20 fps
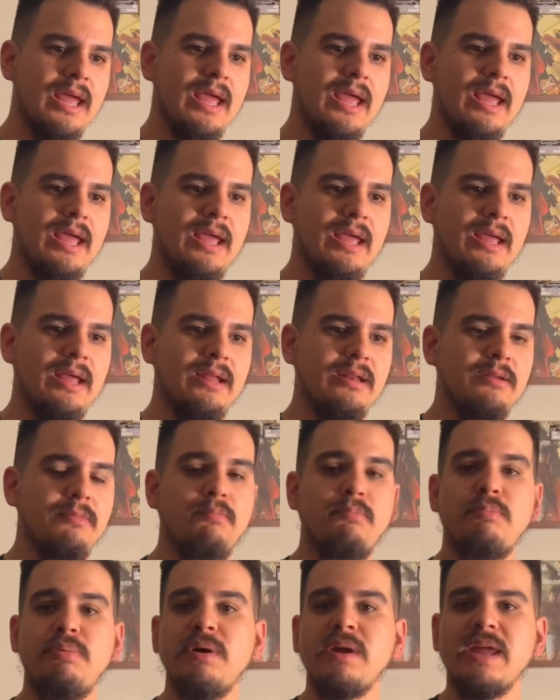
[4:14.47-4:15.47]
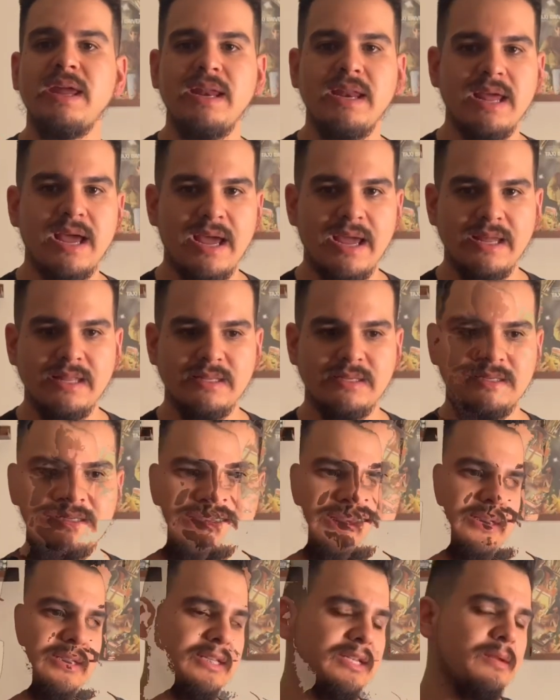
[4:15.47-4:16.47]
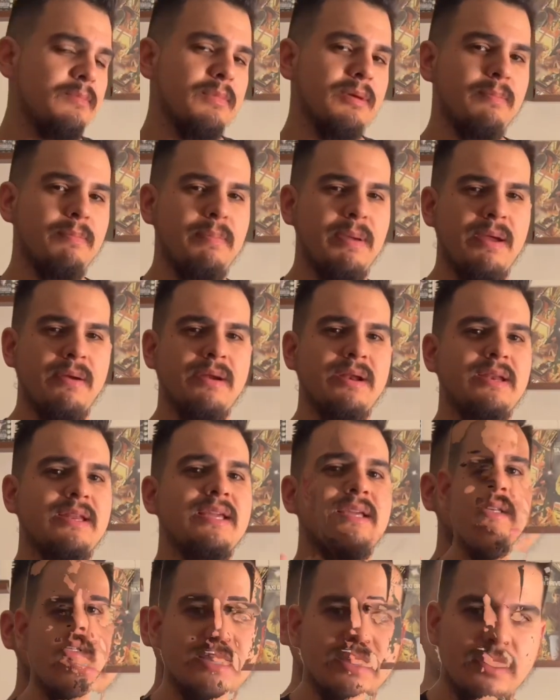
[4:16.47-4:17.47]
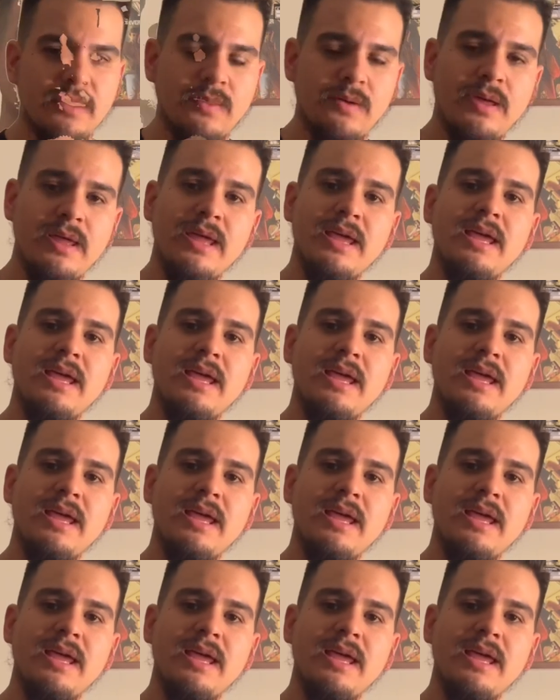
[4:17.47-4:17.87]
and Boogie Nights, Cinema Paradiso.